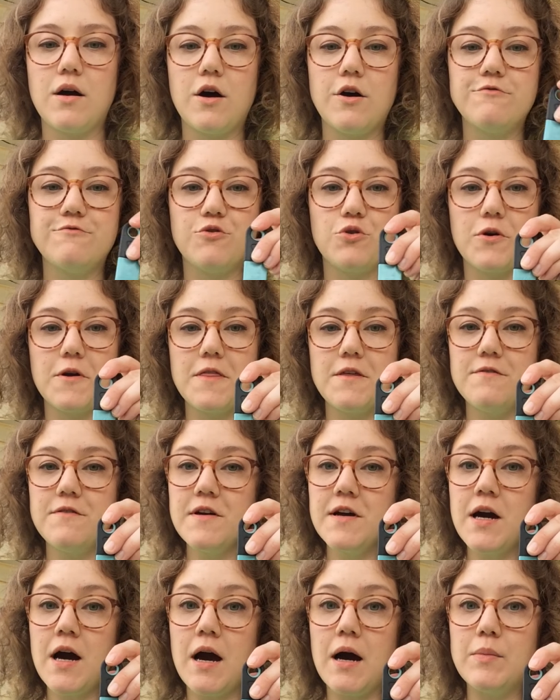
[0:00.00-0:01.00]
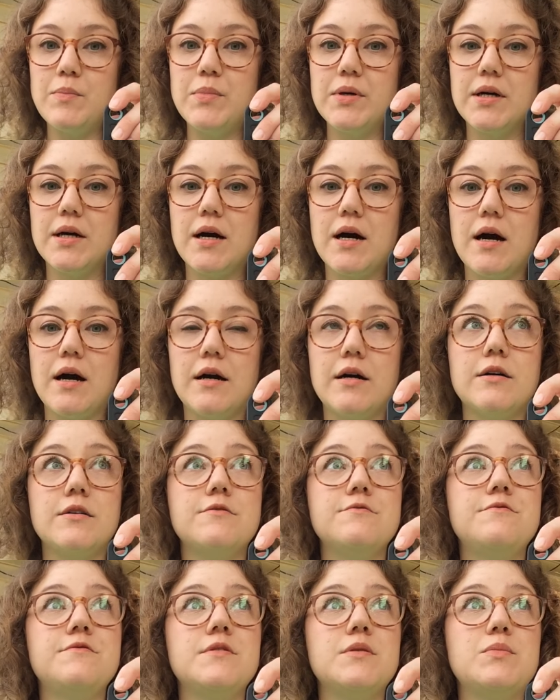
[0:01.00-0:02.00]
1/4 cup
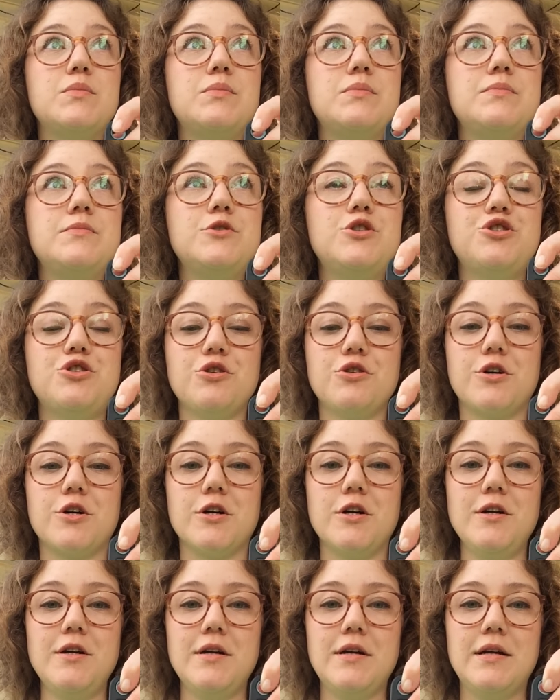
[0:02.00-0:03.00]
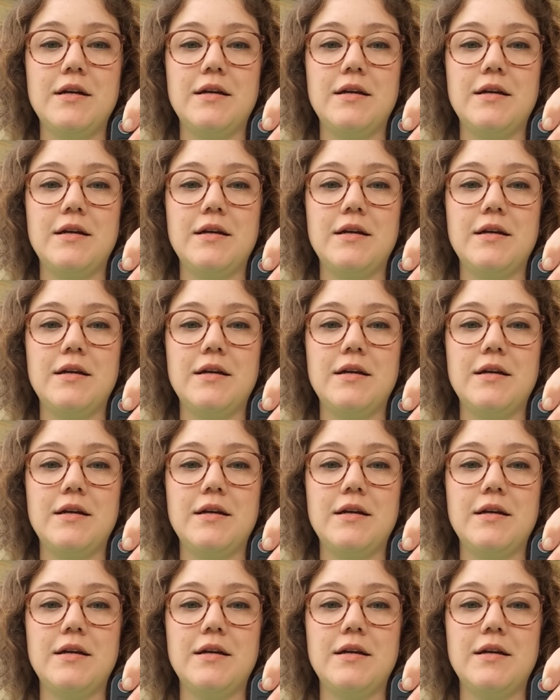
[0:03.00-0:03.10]
of sugar,